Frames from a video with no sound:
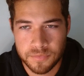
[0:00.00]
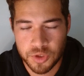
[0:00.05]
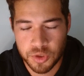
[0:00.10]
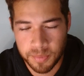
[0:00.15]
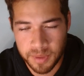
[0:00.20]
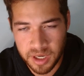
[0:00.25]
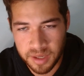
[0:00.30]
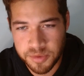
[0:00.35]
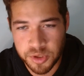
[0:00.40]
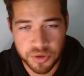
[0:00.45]
So
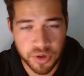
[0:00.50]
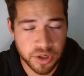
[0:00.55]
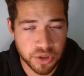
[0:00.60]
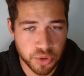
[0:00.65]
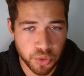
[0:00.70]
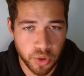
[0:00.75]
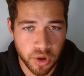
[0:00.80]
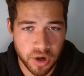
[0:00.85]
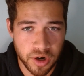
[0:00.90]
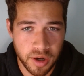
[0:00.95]
my name's Trent
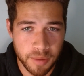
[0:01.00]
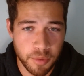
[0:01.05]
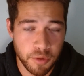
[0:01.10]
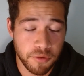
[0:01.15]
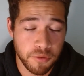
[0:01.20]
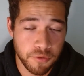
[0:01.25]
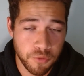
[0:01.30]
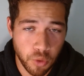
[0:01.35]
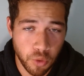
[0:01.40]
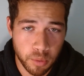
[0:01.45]
Lohr. I'm a
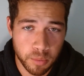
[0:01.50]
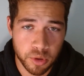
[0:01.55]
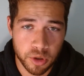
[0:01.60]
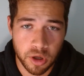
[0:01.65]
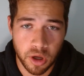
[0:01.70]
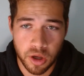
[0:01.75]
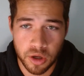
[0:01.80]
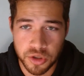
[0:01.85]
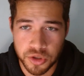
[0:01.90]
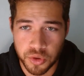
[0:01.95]
former
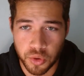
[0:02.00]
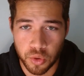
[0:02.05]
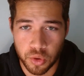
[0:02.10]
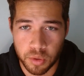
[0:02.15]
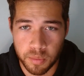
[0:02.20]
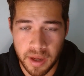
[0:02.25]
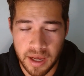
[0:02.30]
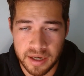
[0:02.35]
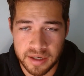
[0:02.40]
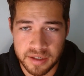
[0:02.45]
college
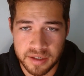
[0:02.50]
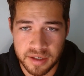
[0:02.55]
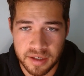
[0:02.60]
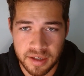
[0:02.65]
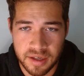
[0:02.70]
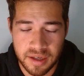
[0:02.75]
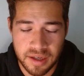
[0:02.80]
quarterback.